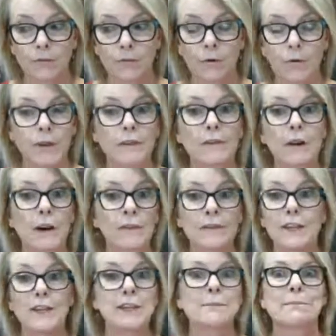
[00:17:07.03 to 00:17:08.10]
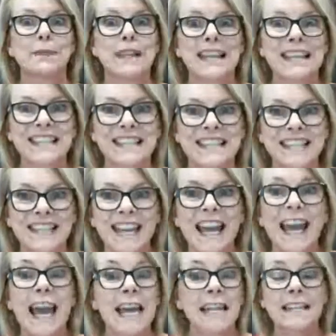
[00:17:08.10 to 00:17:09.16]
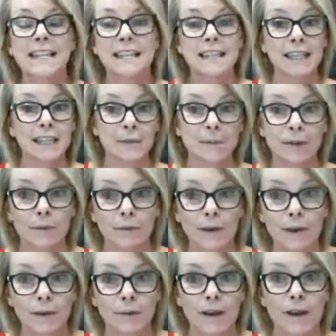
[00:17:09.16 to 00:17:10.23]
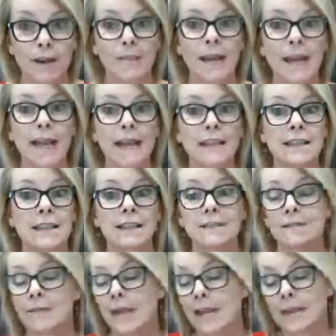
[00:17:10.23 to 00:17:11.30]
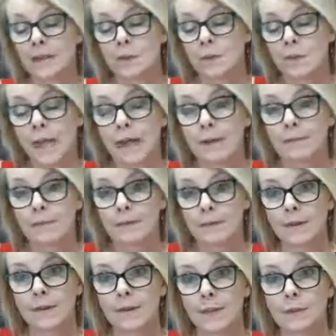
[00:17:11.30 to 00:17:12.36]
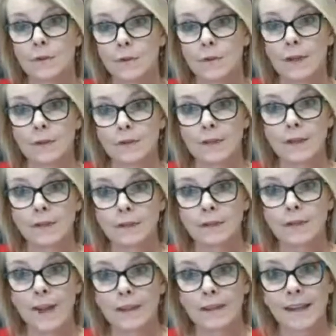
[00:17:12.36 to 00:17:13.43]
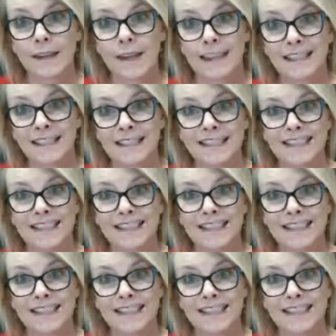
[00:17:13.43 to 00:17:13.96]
45 years plus, and it's a 6-week program, and this will be the result of having that.